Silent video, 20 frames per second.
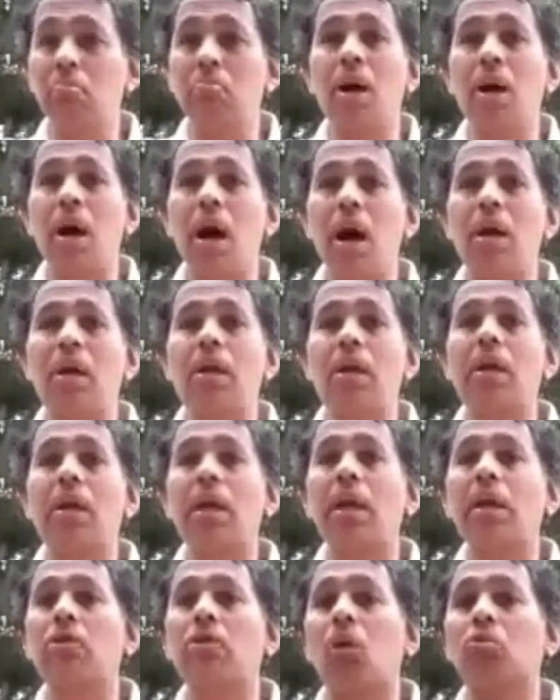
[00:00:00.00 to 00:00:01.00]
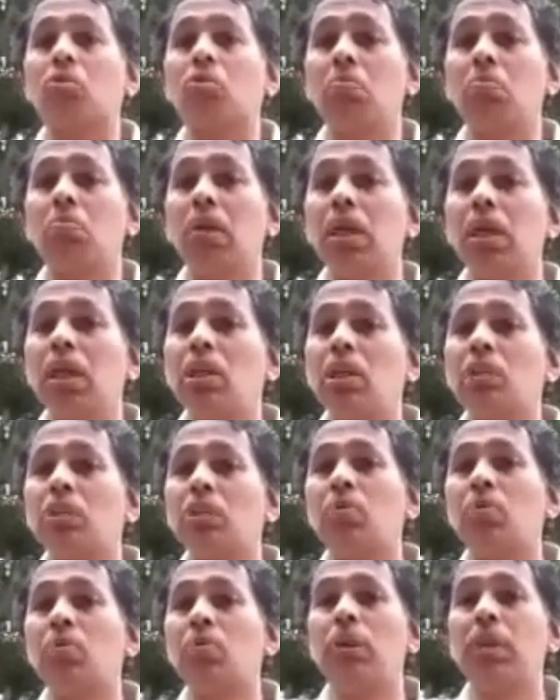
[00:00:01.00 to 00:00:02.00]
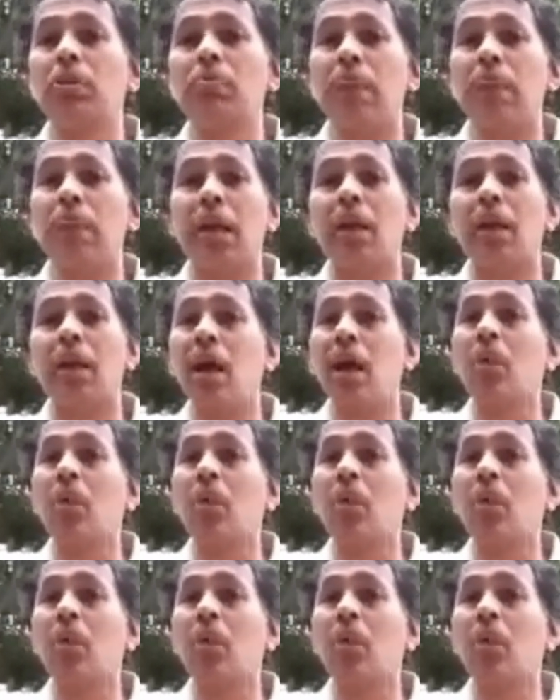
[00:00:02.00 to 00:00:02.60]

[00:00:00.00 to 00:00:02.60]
hundred thousand millions of movies made,